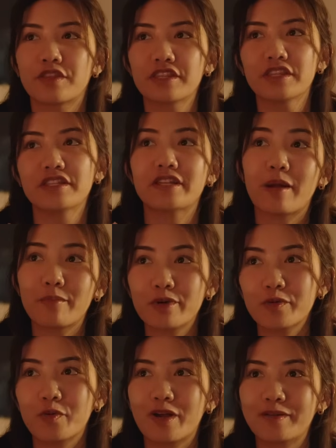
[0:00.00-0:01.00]
I think the
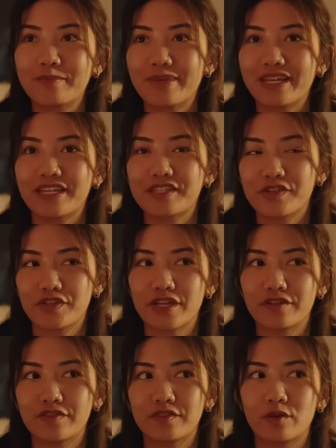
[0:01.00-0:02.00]
number one biggest
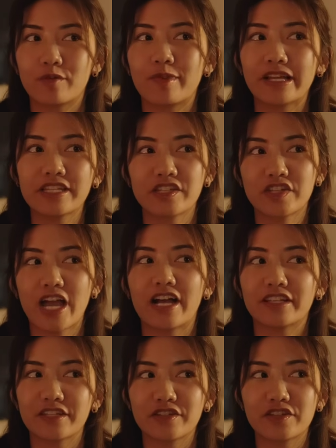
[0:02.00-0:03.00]
shift or biggest
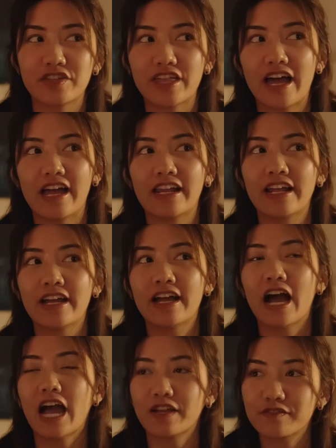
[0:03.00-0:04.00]
challenge that
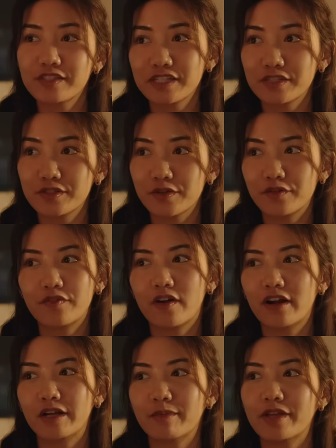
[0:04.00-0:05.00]
I've seen so
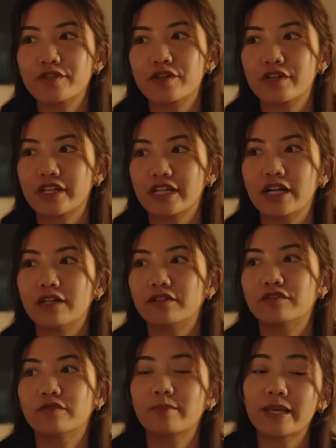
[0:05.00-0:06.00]
far in my journey
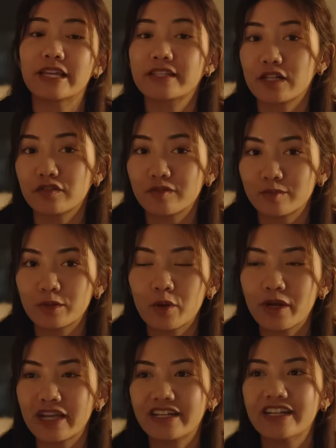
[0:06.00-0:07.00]
of being
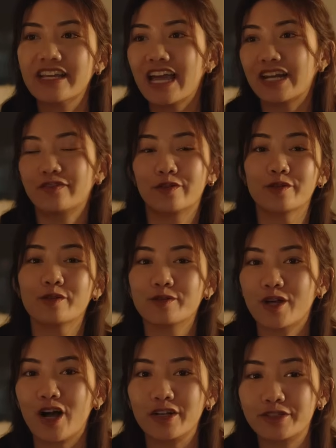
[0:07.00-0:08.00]
self-employed, and I've also
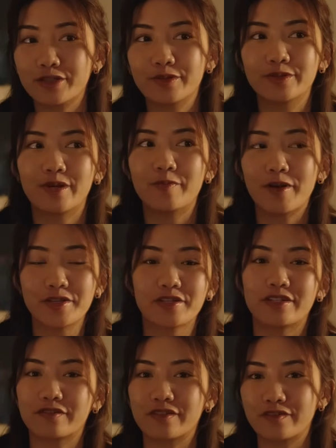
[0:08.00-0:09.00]
talked to a bunch
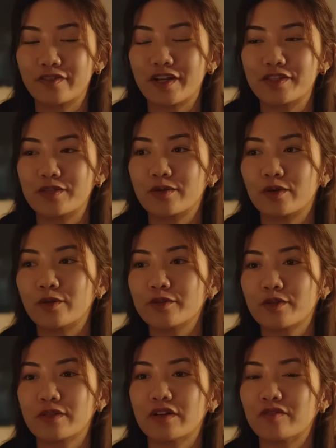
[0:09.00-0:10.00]
of different friends who are
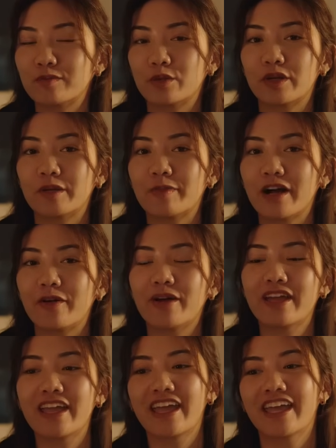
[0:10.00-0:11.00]
also self-employed about,
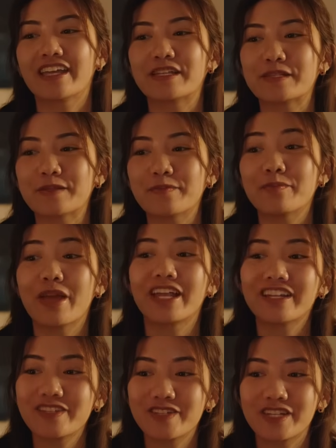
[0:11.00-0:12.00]
is
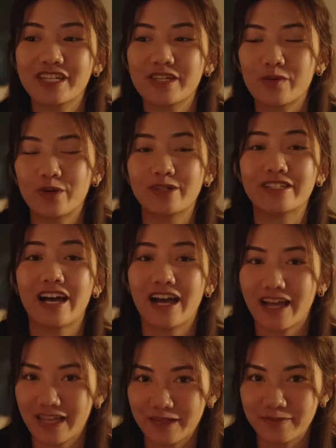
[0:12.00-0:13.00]
managing your
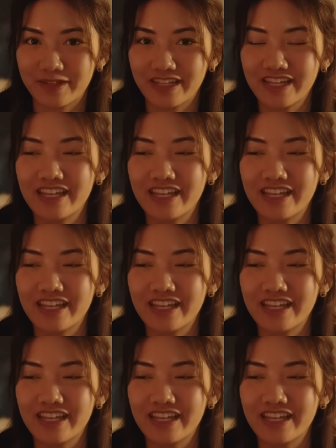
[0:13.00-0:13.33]
time.